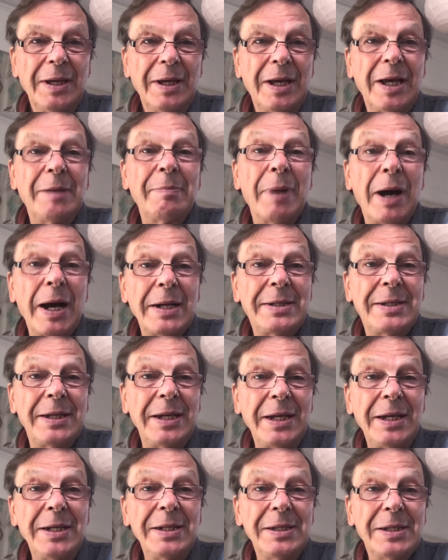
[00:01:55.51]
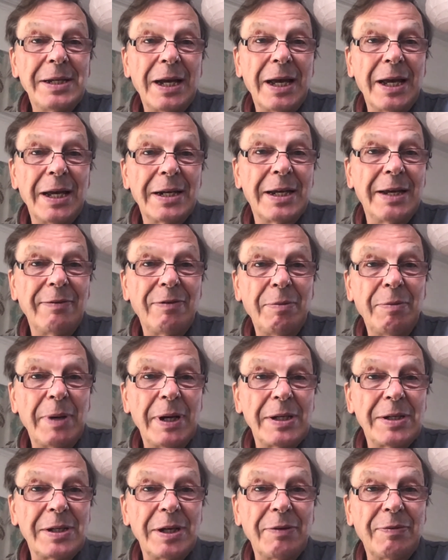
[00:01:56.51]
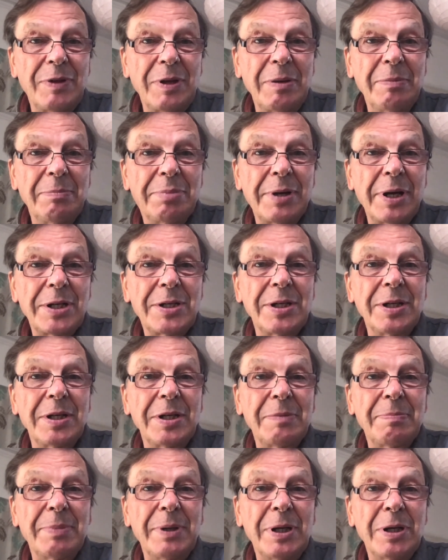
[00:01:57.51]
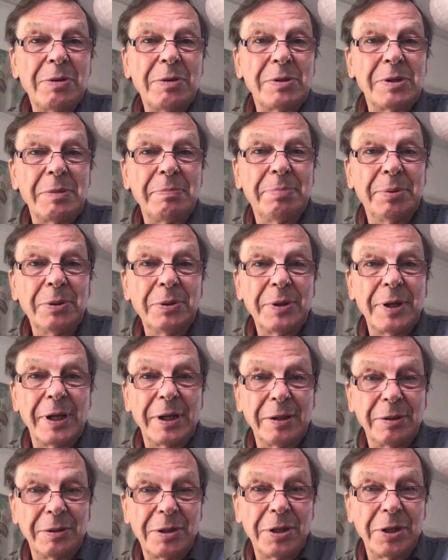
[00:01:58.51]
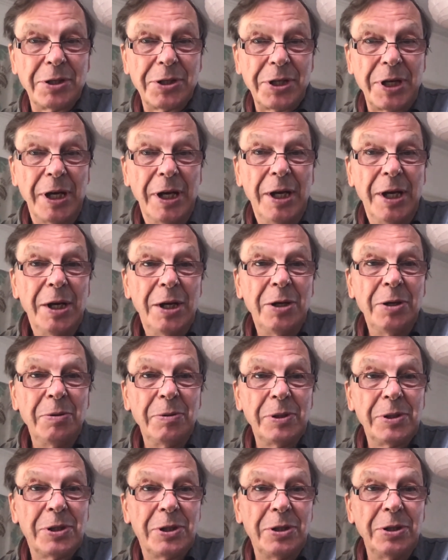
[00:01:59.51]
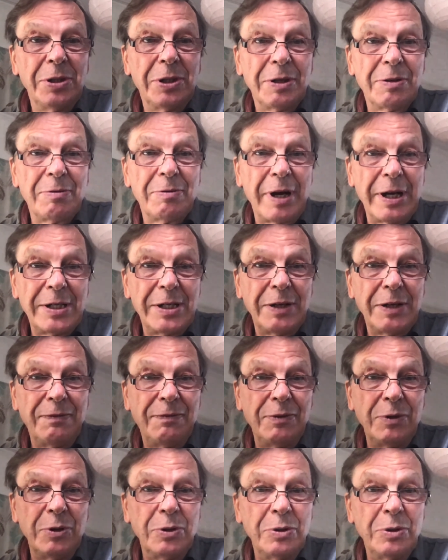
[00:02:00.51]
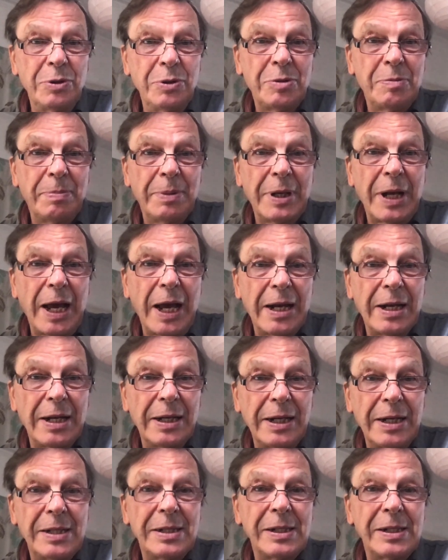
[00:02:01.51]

In my teens, I had given myself the impression that Bach was a boring old codger who was good at writing fugues but had little